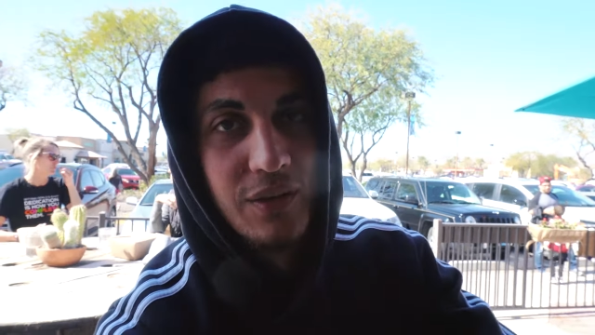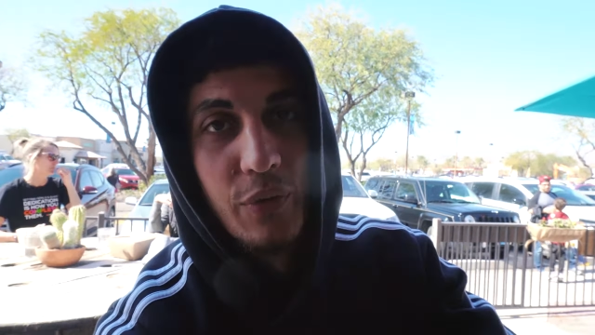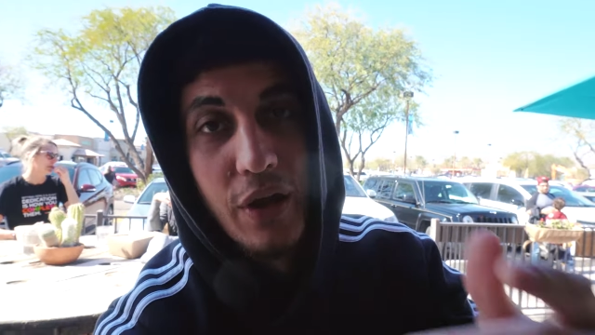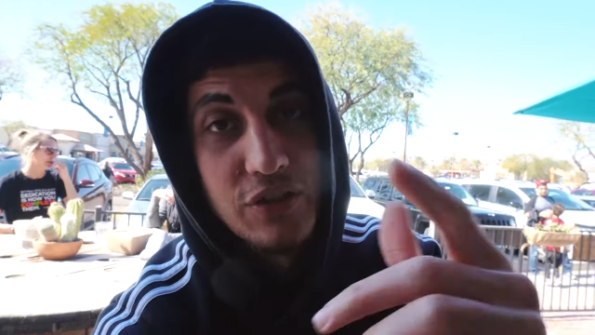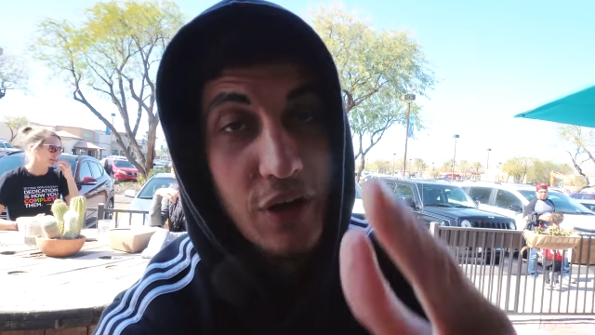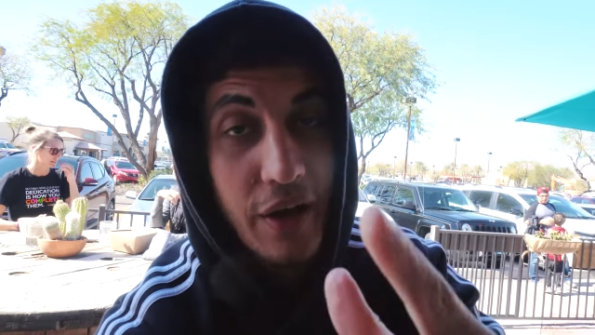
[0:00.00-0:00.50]

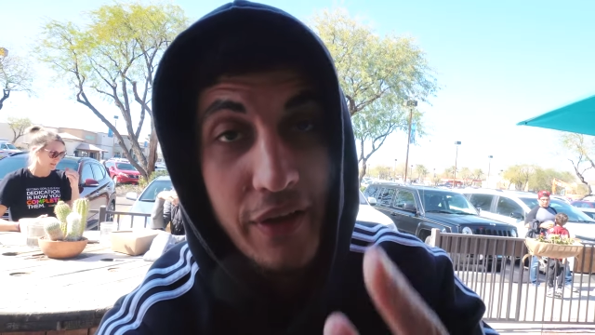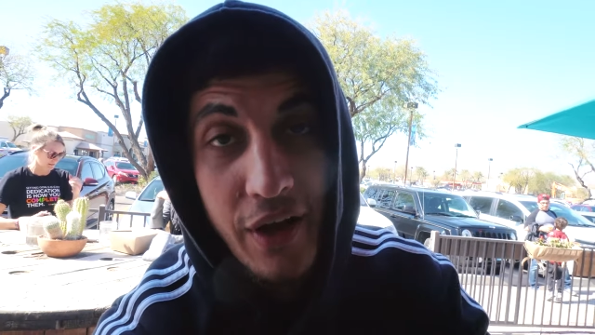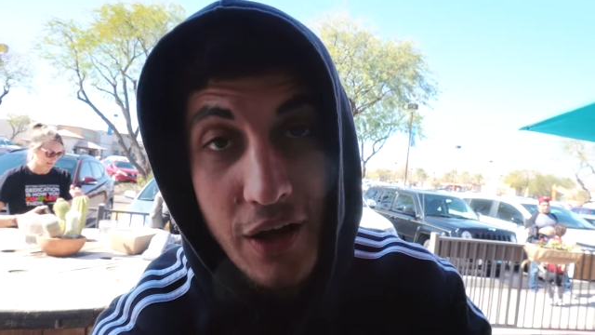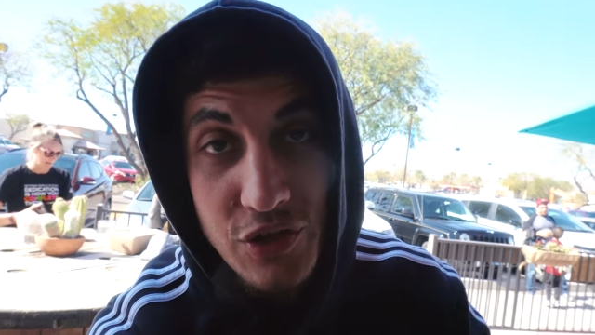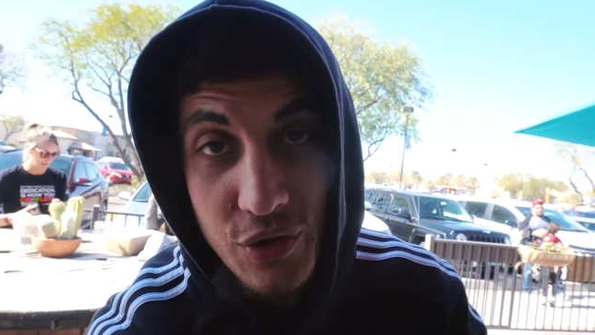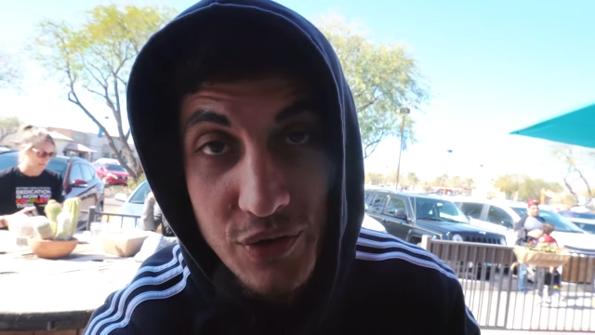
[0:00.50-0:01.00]
We also got the
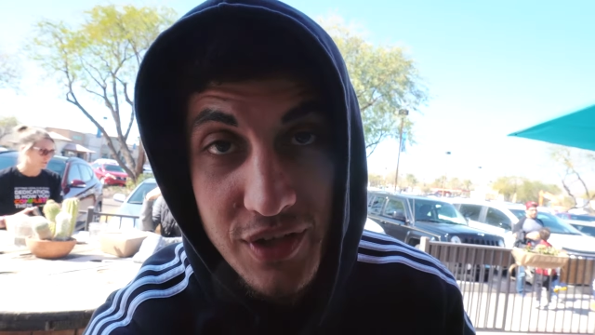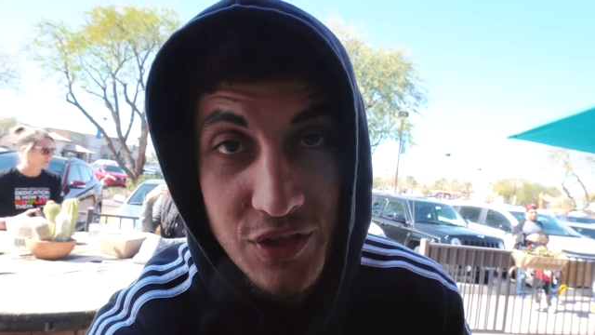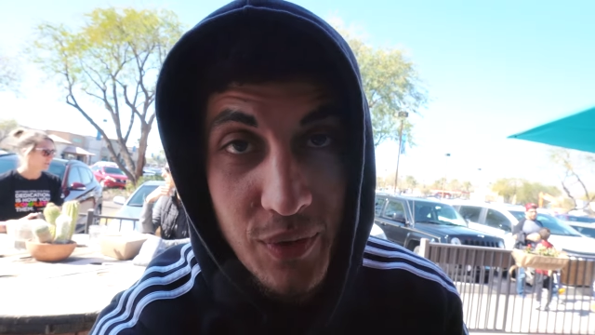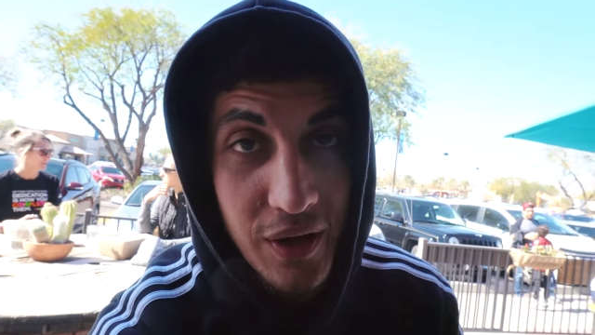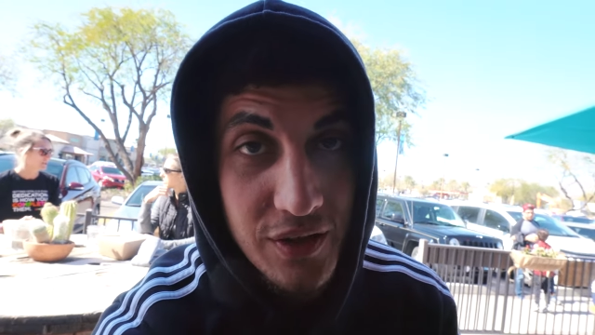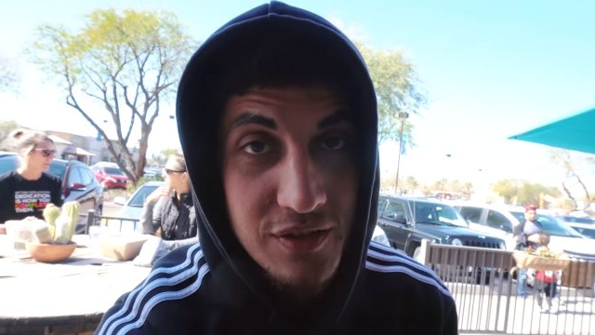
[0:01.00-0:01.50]
nachos
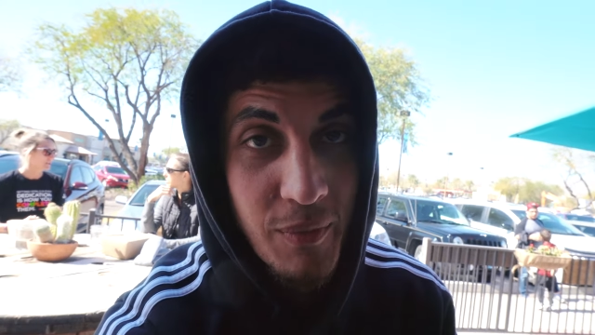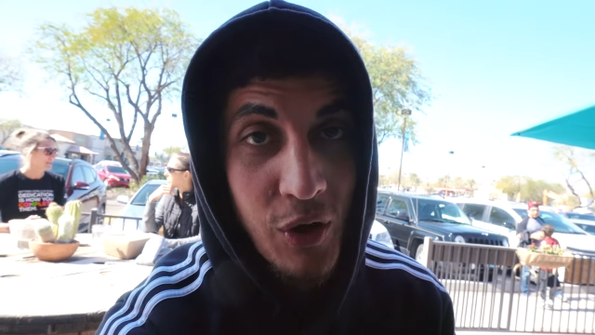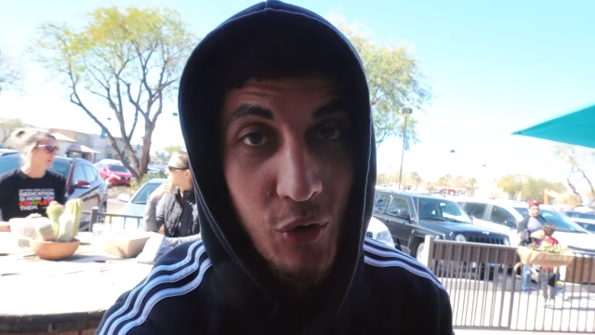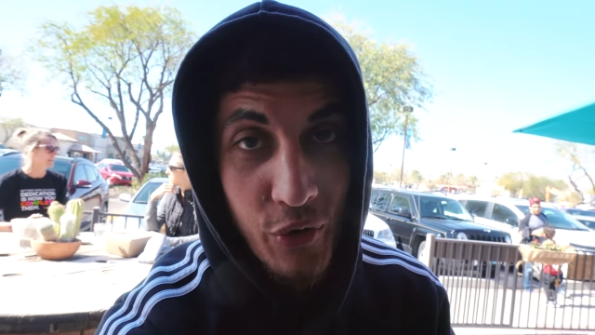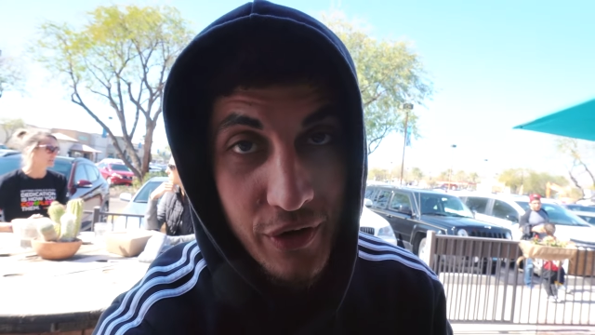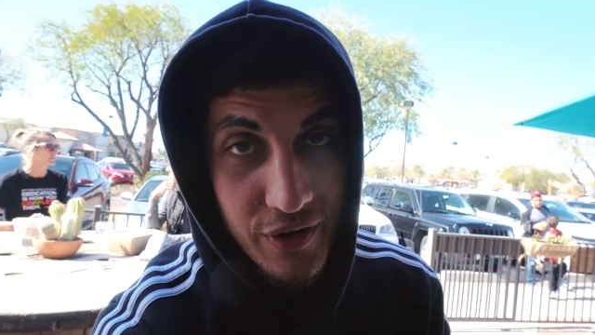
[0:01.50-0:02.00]
as well,
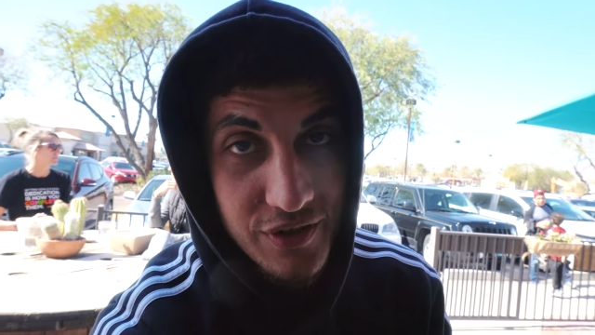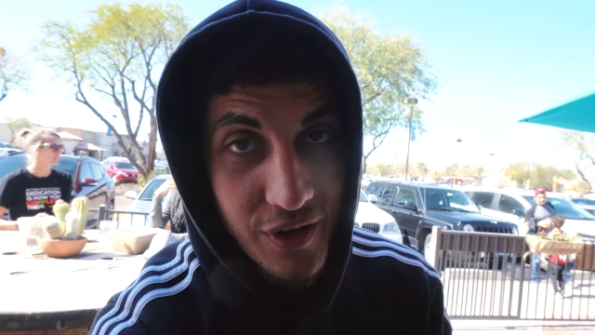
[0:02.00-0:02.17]
small order.